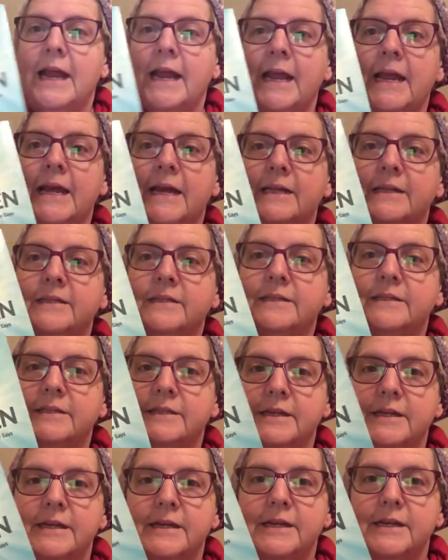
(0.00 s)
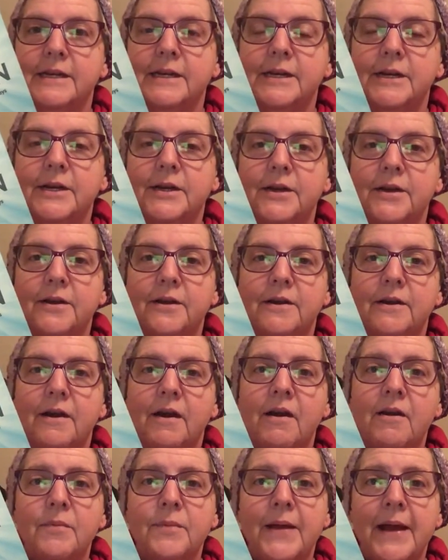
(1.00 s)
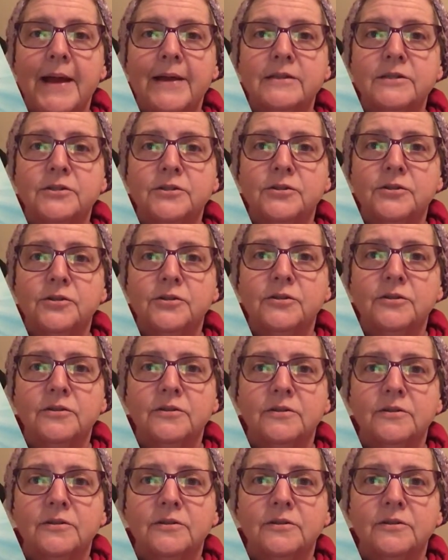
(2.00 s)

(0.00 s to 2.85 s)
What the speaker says: and our pastor